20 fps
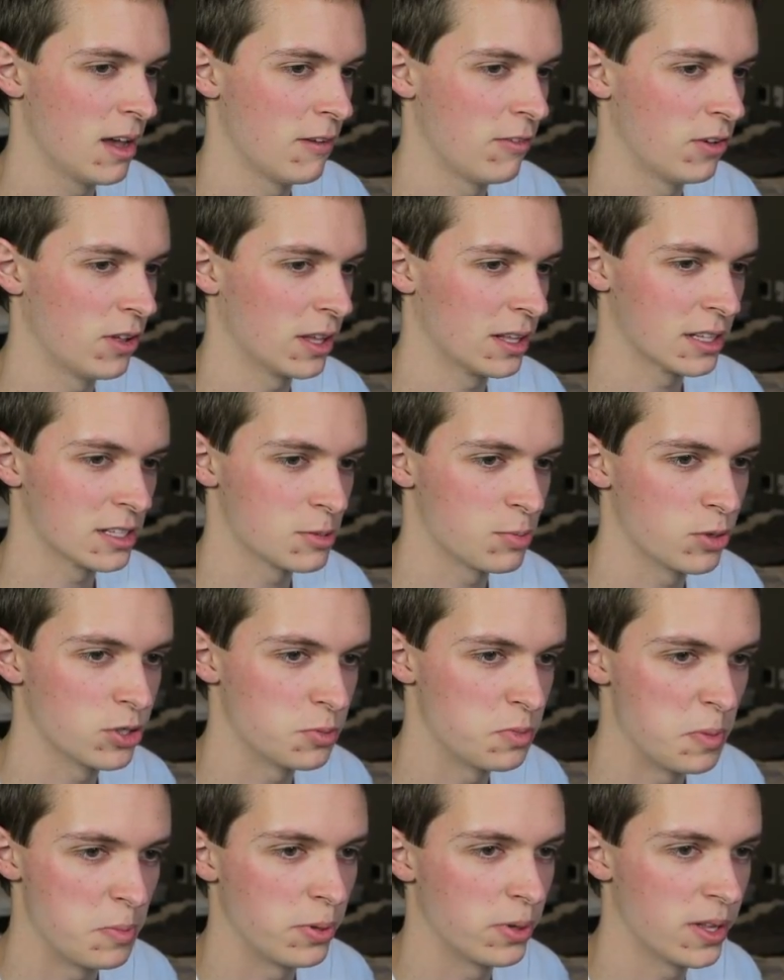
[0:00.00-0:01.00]
I feel like that's
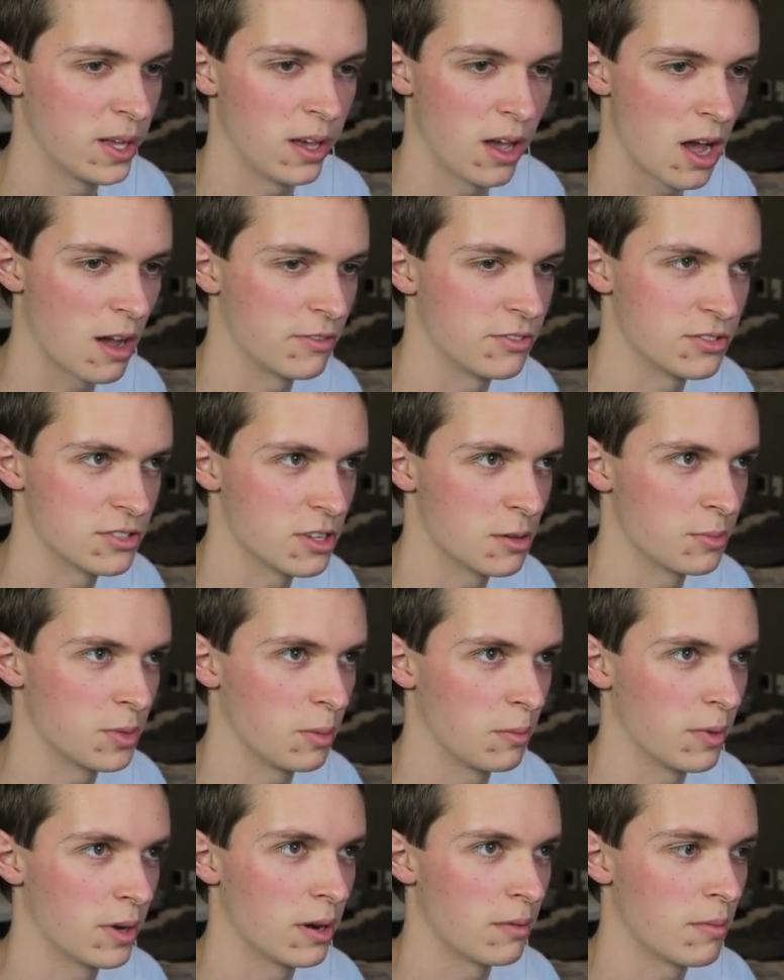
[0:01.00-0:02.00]
supposed to be playing off of
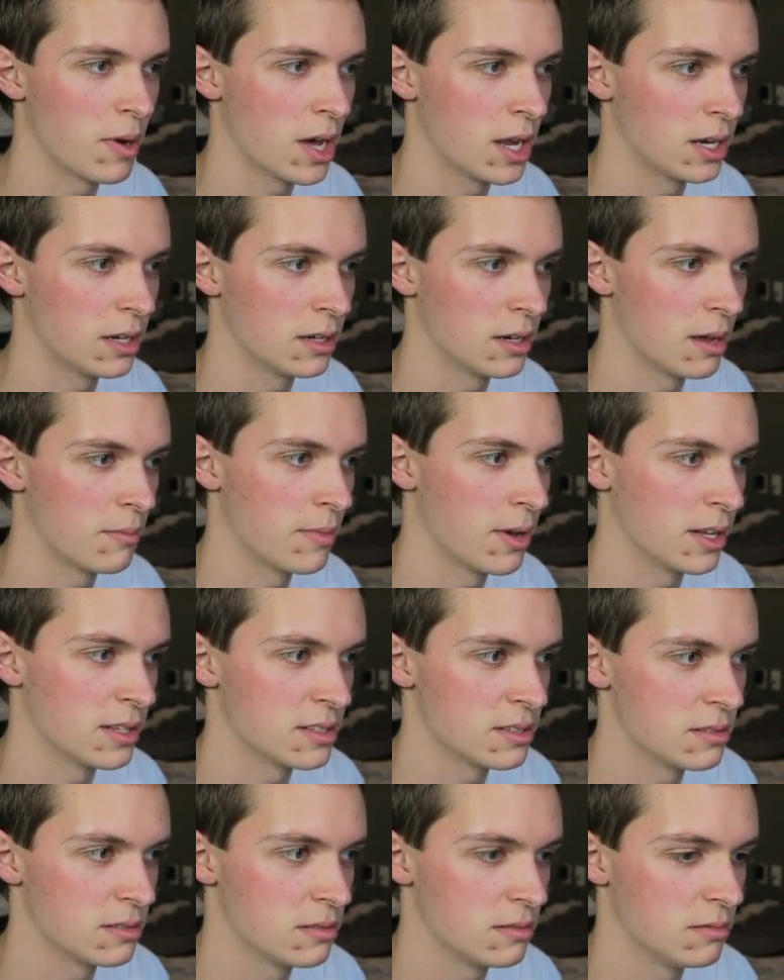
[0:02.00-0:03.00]
something, but I'm
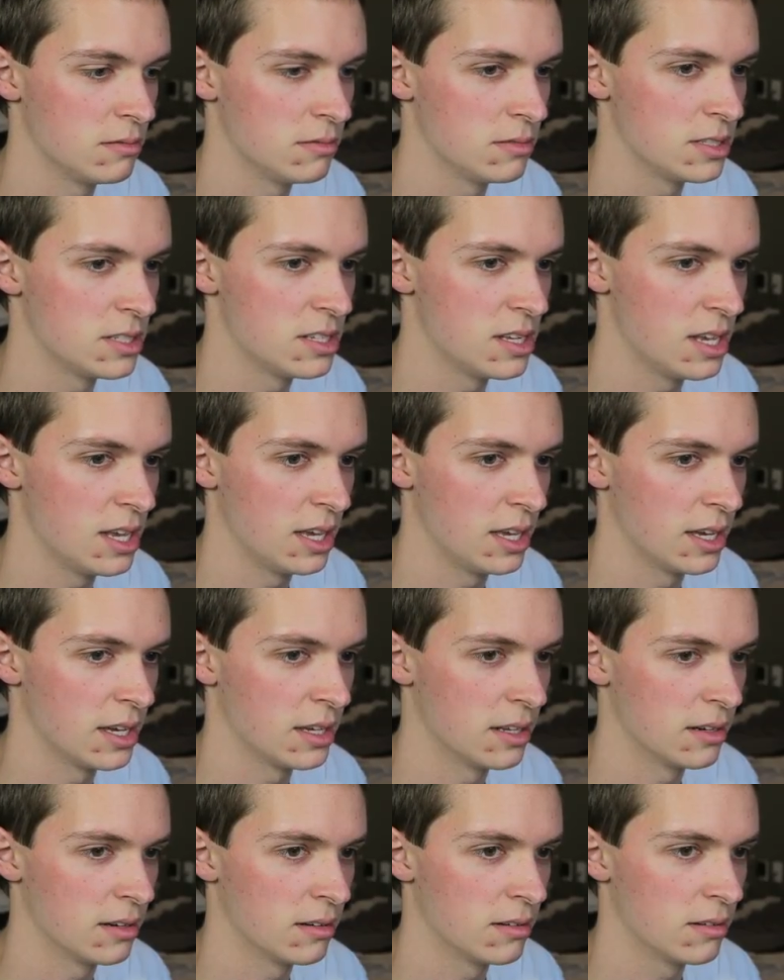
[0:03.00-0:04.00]
not seeing
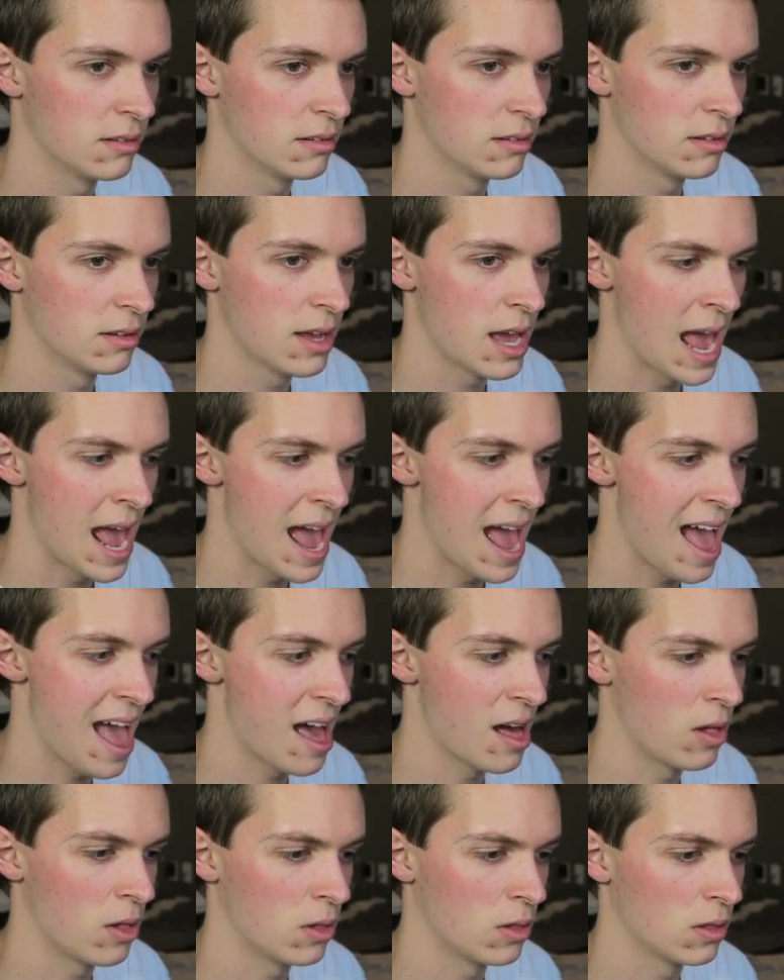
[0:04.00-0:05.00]
it.
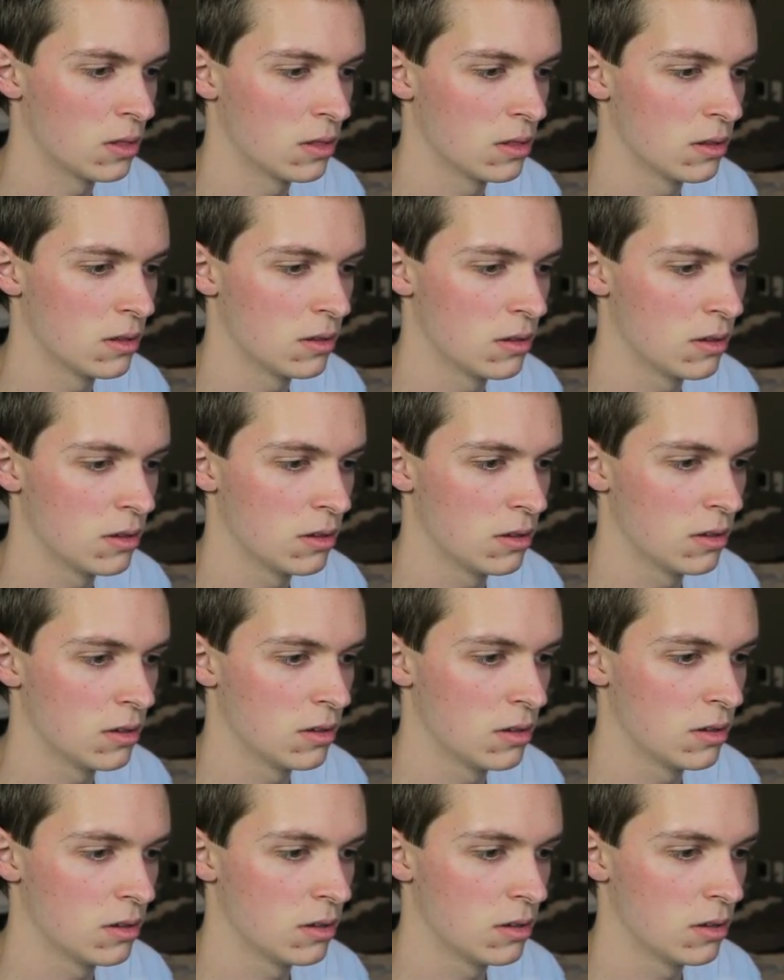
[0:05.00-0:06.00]
How?
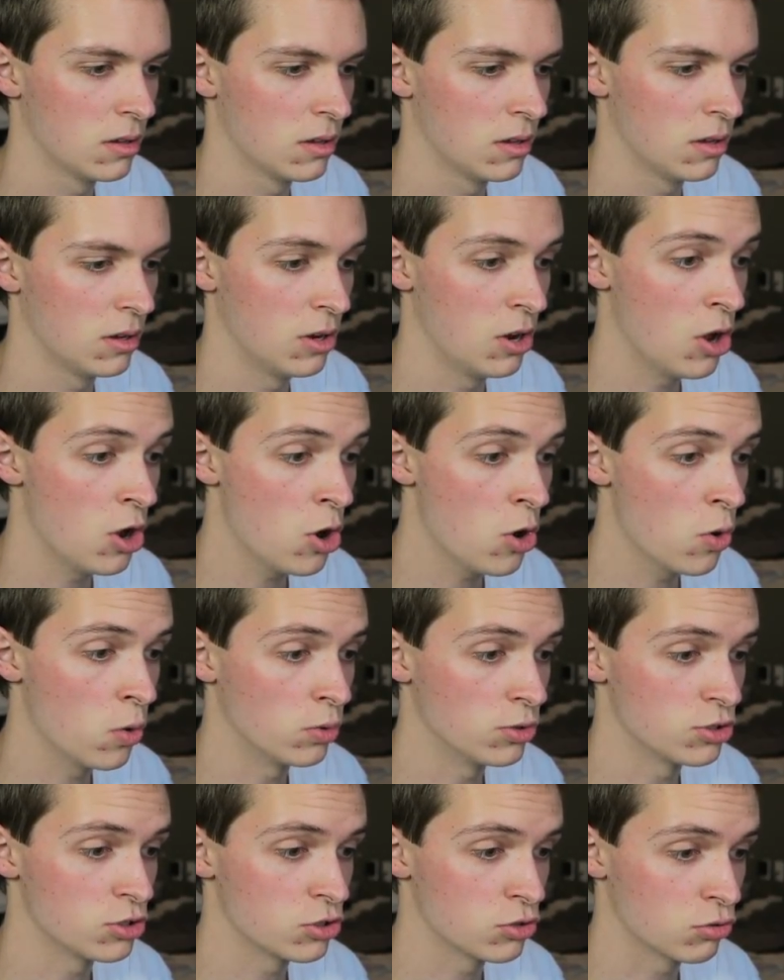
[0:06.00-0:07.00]

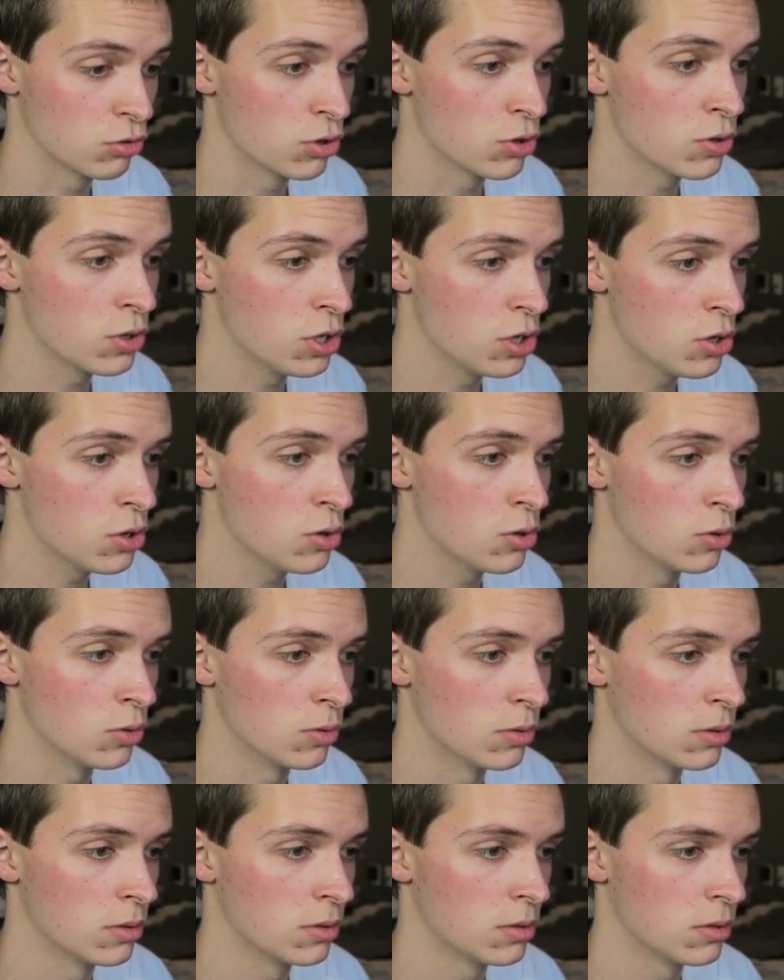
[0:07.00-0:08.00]
No, screw
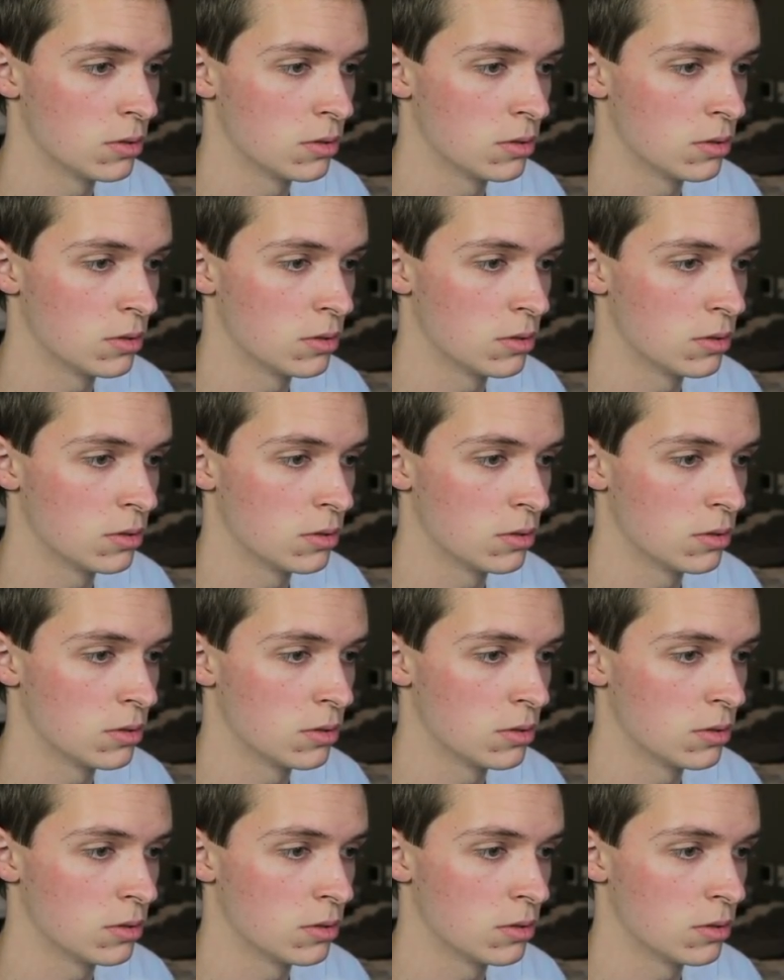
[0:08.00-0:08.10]
you.